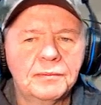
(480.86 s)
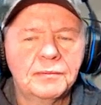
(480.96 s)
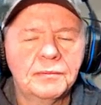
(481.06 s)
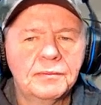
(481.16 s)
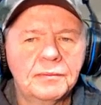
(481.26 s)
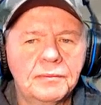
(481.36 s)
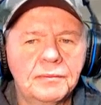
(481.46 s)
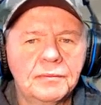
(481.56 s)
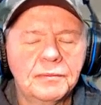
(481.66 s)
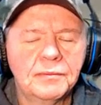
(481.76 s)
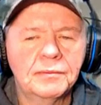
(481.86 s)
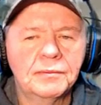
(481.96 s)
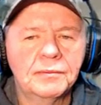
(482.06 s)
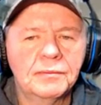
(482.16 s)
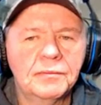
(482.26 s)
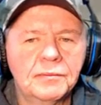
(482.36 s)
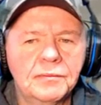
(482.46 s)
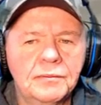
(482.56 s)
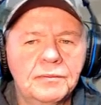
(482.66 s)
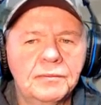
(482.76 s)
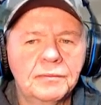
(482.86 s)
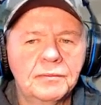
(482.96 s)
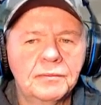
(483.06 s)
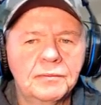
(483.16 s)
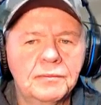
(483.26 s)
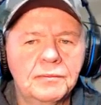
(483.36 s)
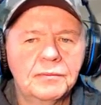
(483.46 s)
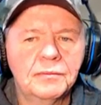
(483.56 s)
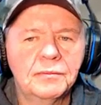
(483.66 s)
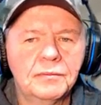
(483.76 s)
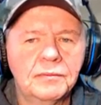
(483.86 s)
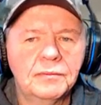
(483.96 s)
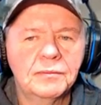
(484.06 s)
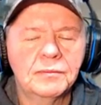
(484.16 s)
(silent)